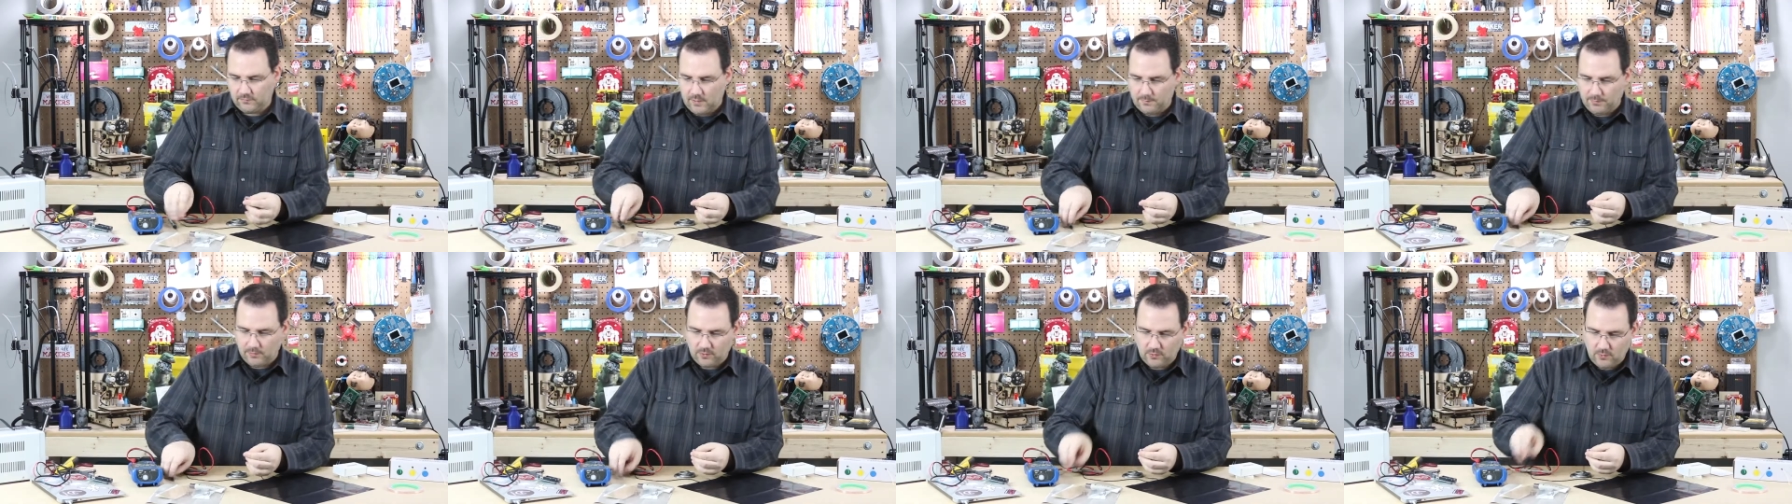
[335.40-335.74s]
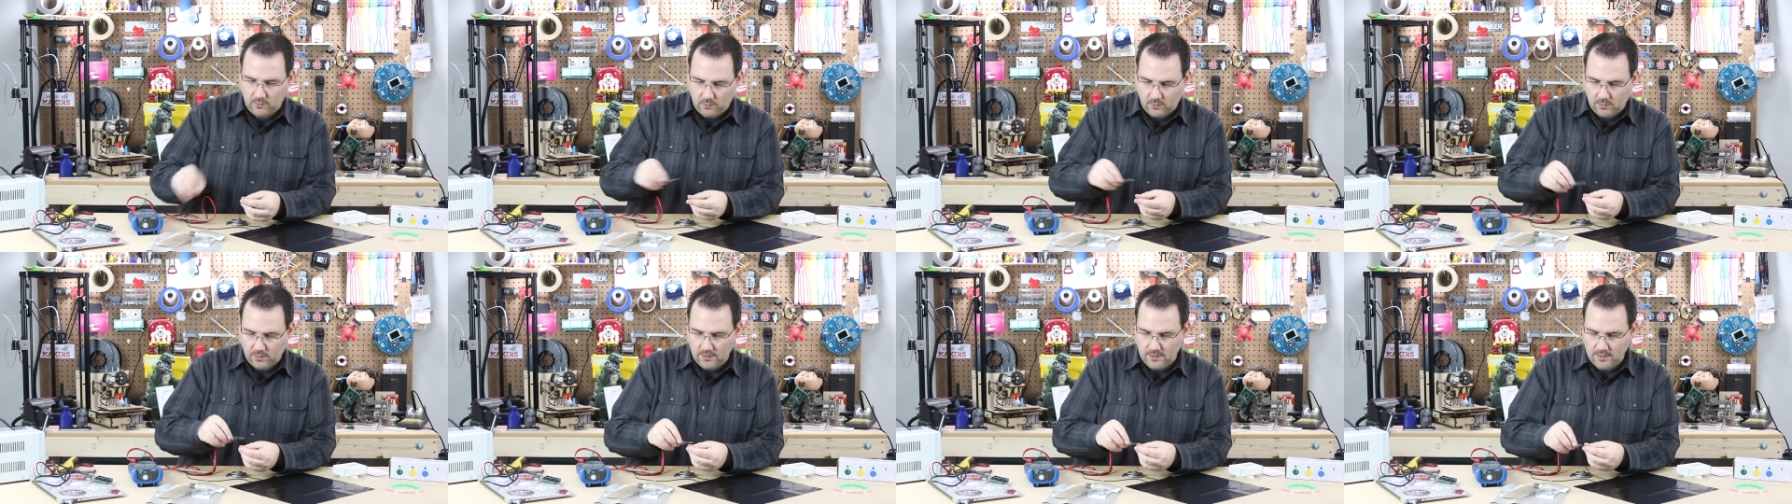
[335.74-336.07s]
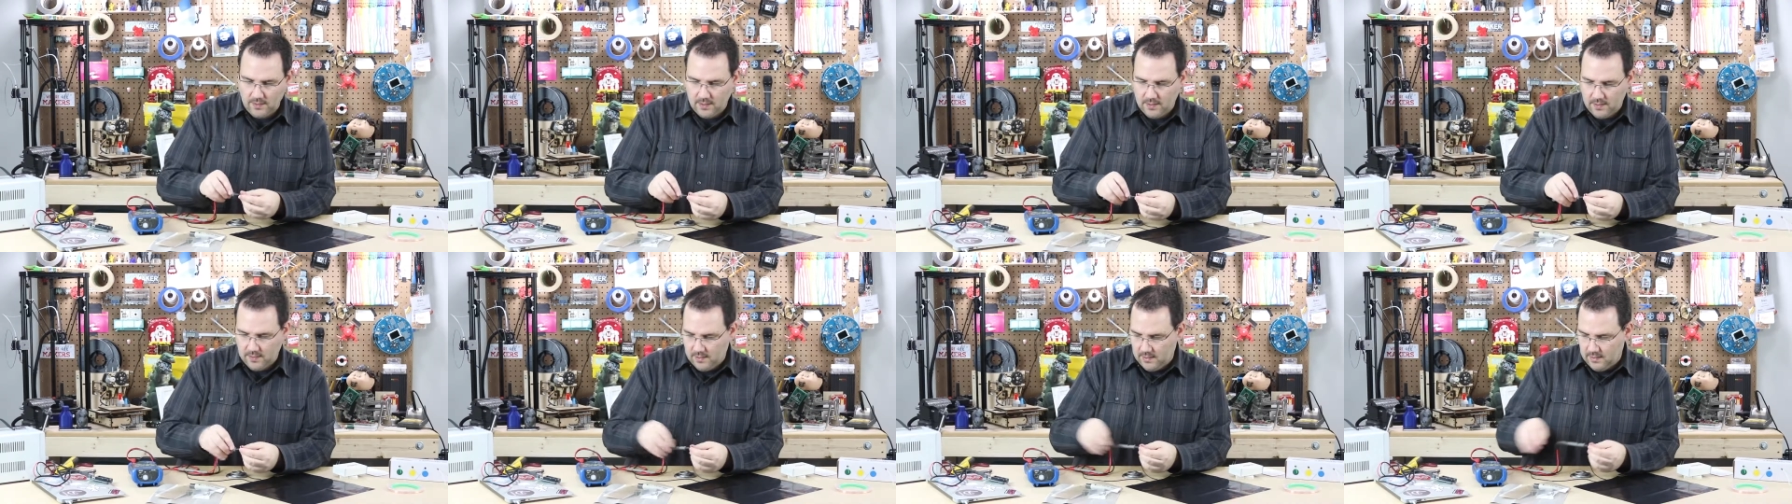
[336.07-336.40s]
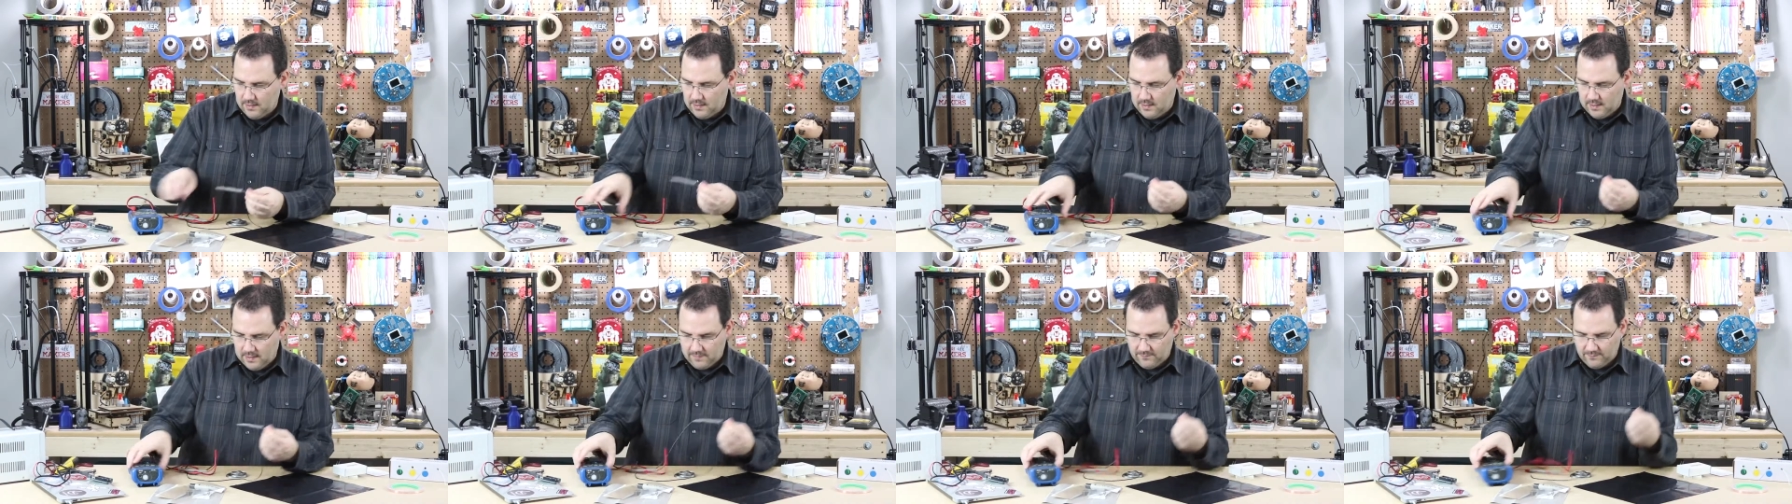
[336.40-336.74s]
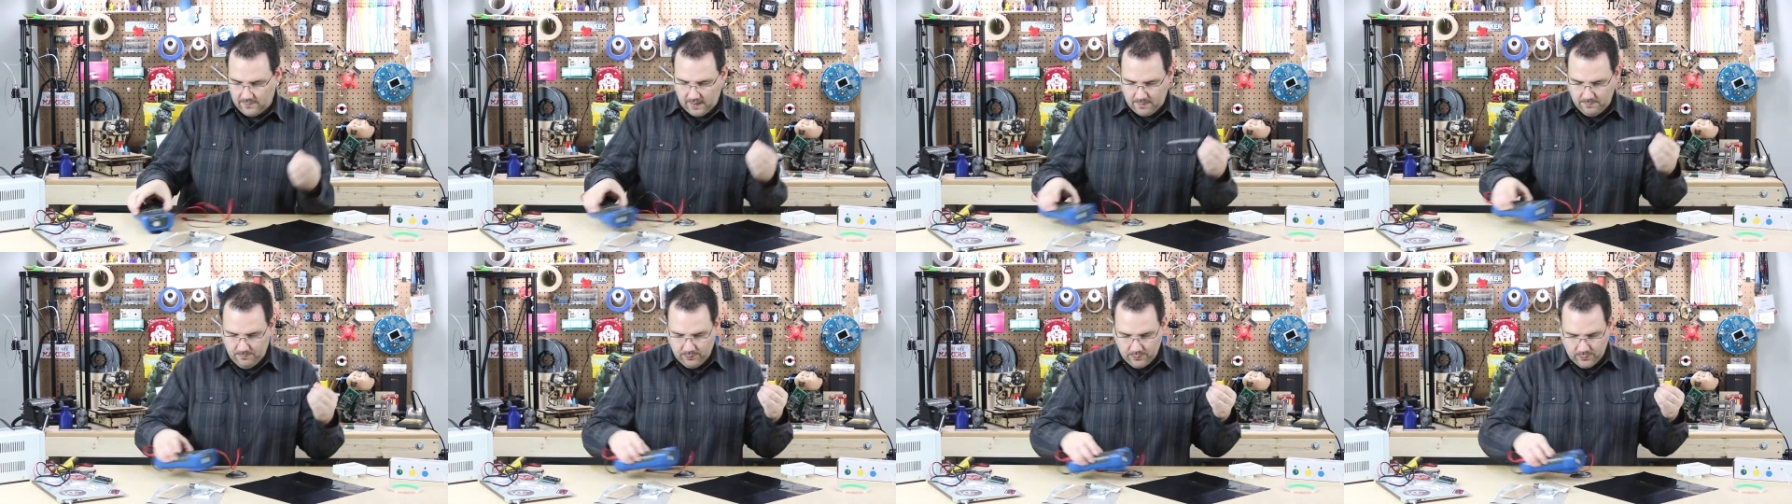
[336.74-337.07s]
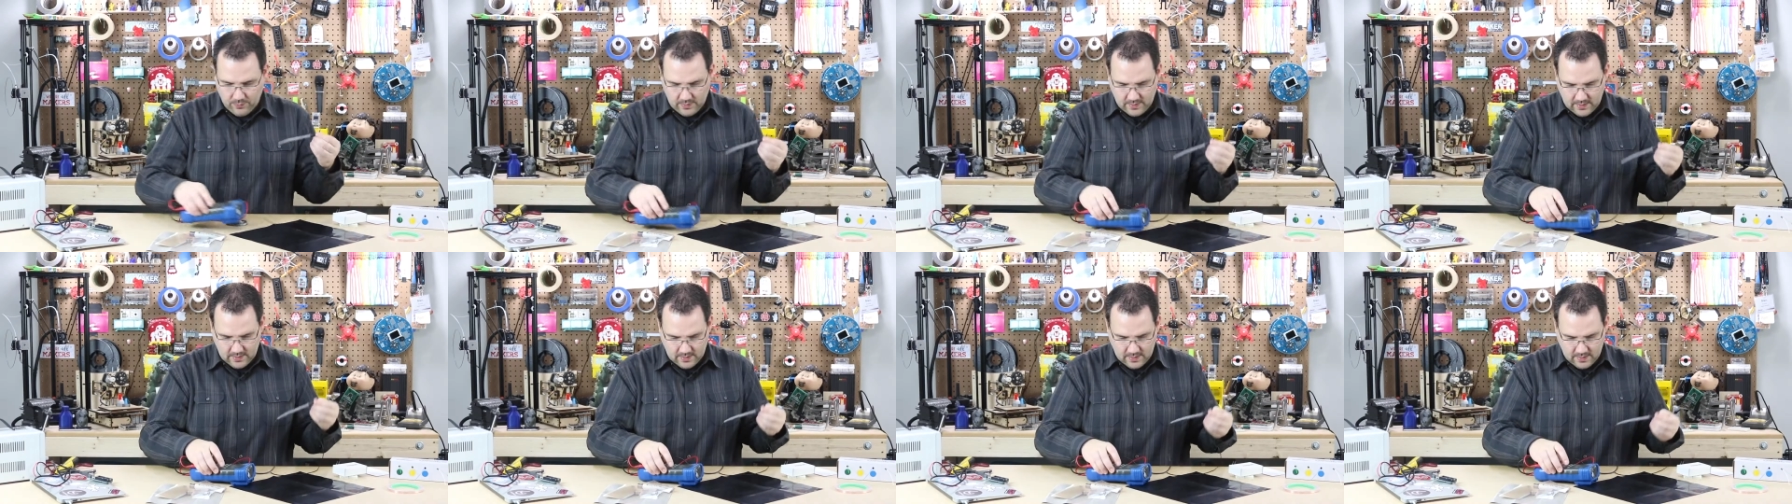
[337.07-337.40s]
rubber cord. If I
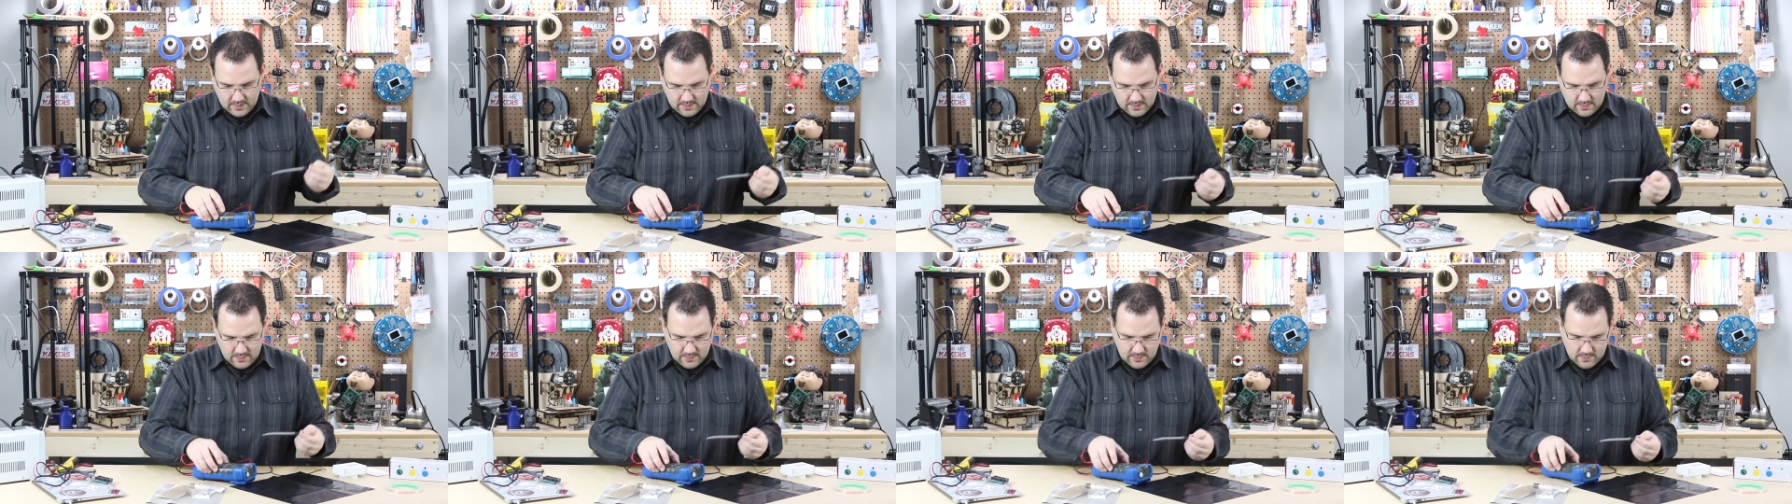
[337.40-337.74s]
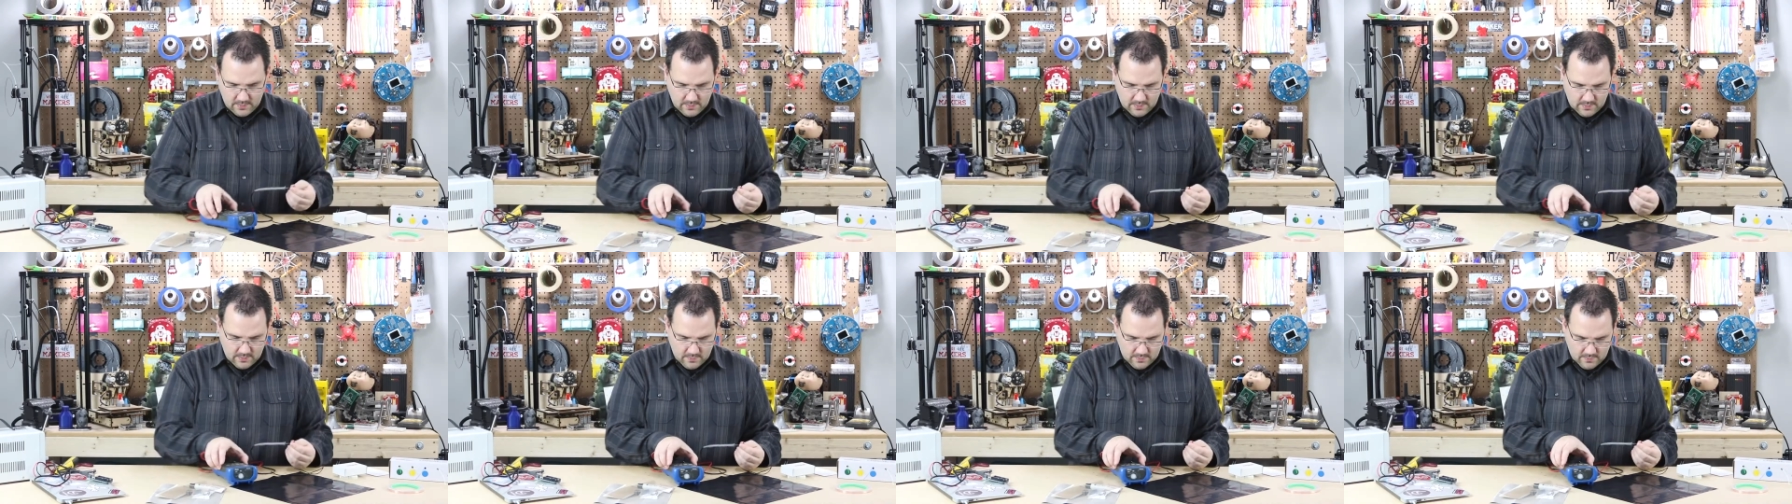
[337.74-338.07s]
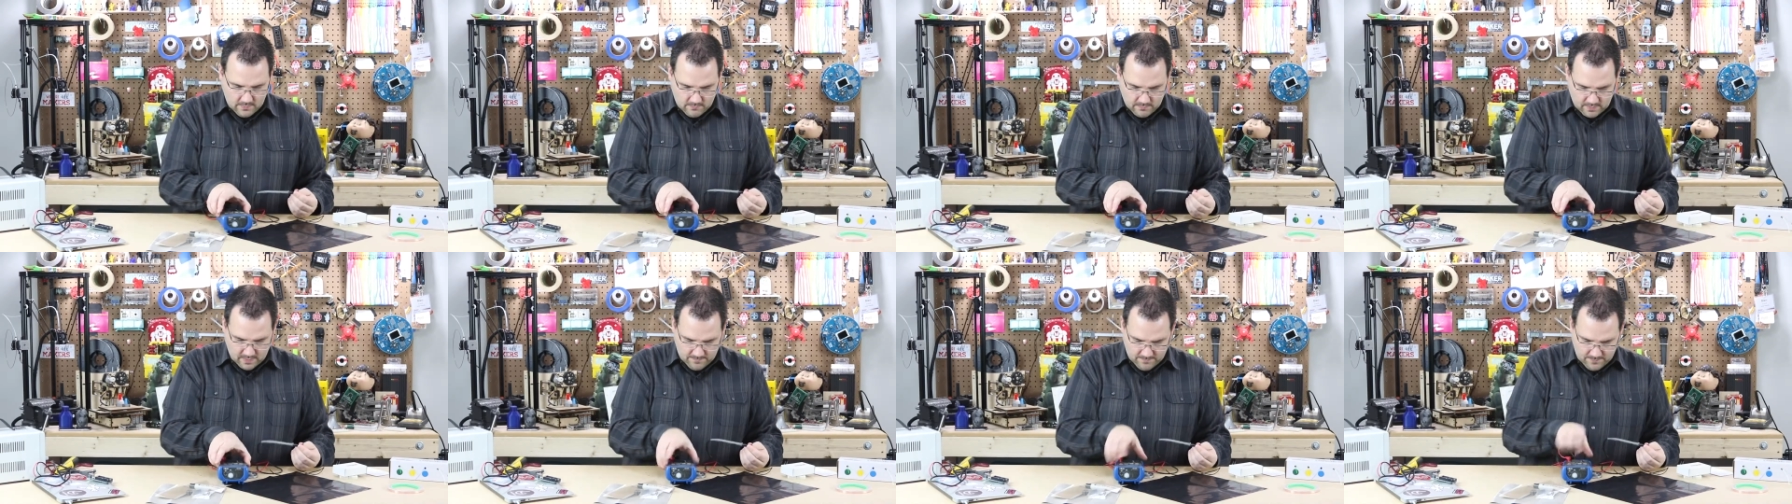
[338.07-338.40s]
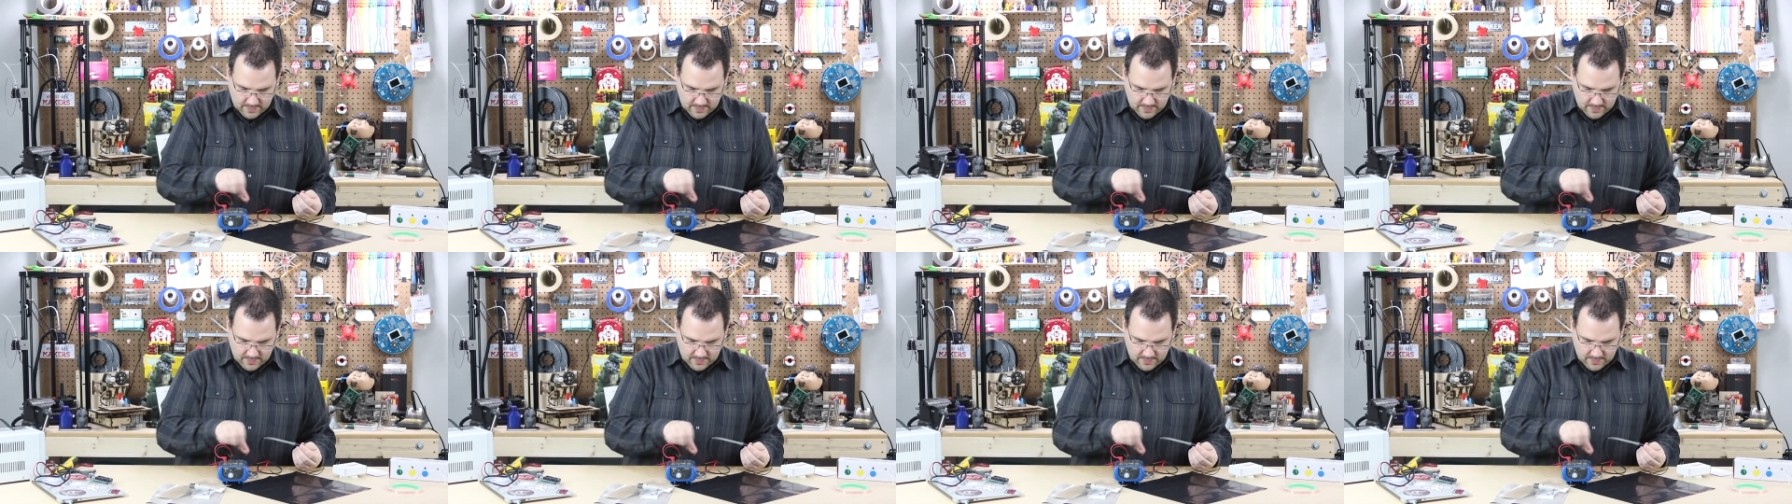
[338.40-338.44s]
put my